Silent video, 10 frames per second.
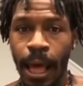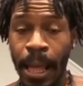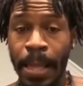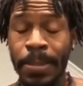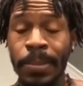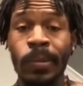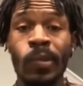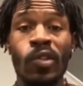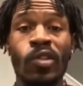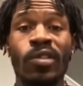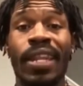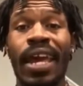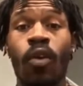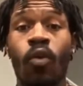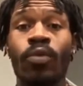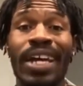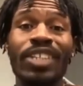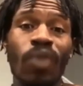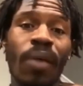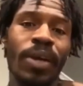All right? Now,
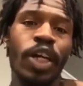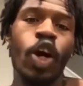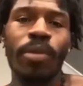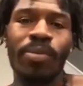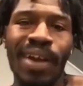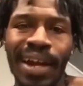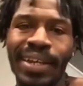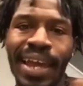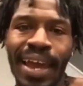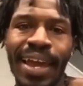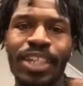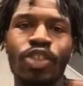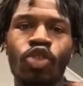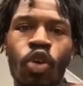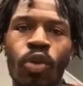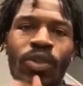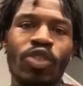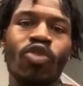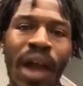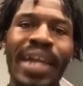that's why when Kobe Bryant died, Jordan
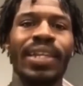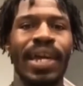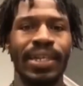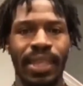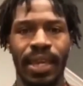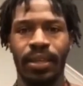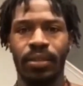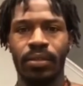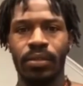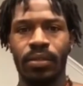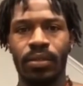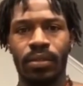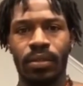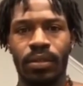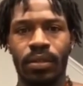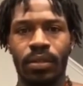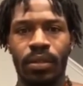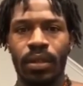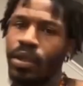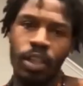was crying like that.
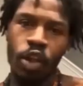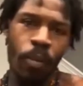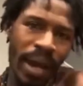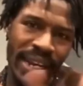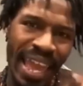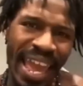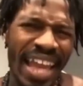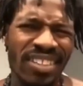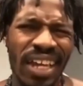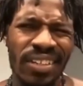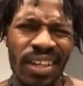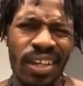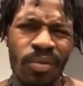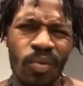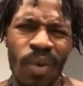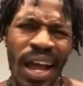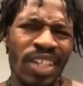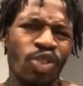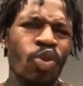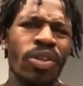Nobody asked like, damn,
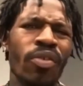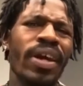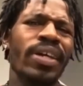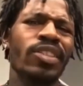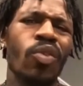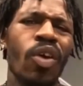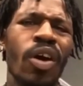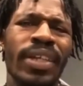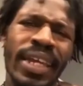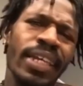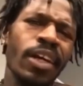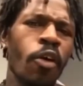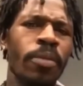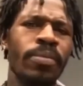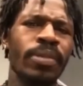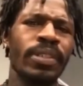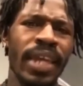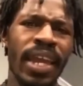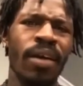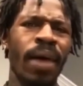why is Jordan crying so hard? Yeah, he Kobe,
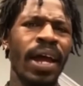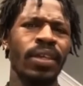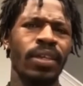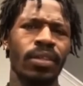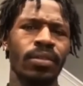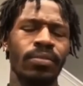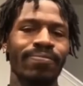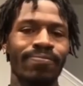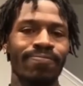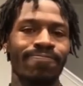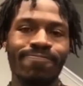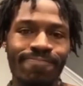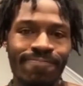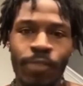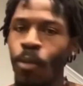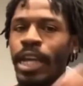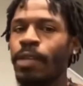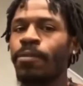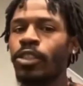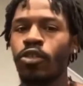but damn, Mike.
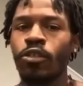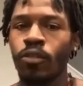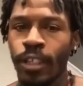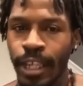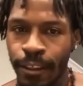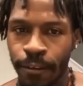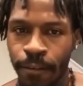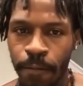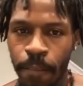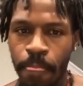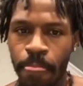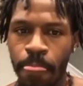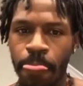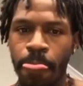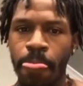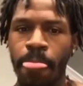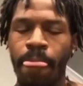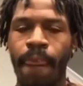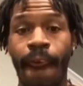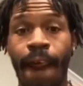Nobody put 2 and 2 together.
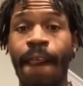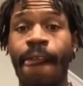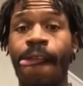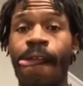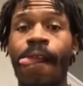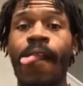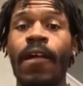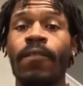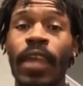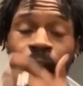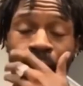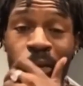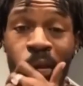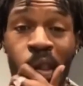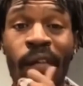All right? Now,